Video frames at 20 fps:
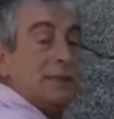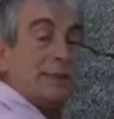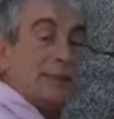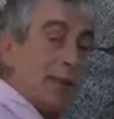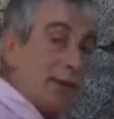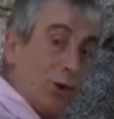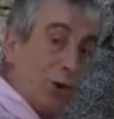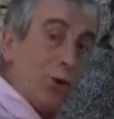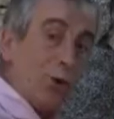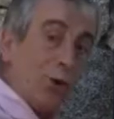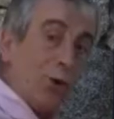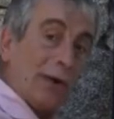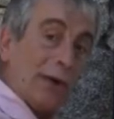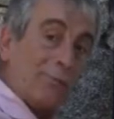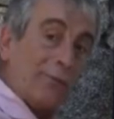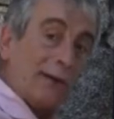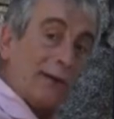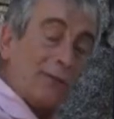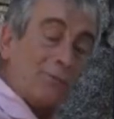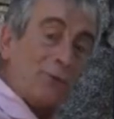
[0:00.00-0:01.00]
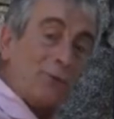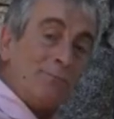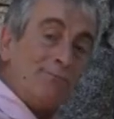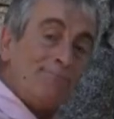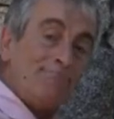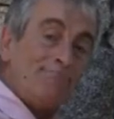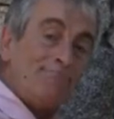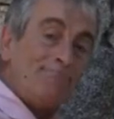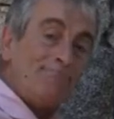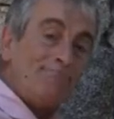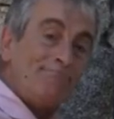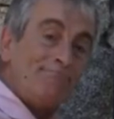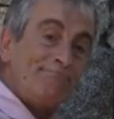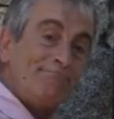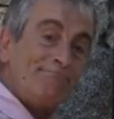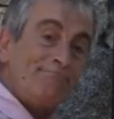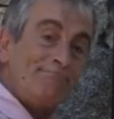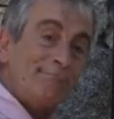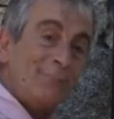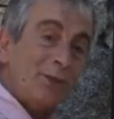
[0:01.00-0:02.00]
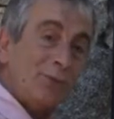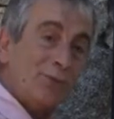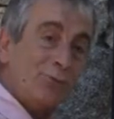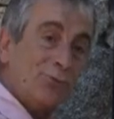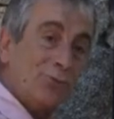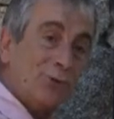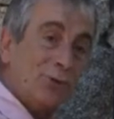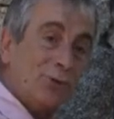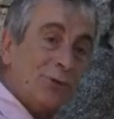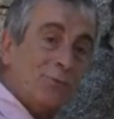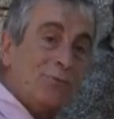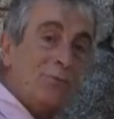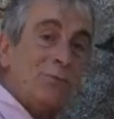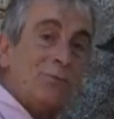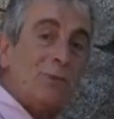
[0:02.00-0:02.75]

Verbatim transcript: is a non-local variable. Therefore,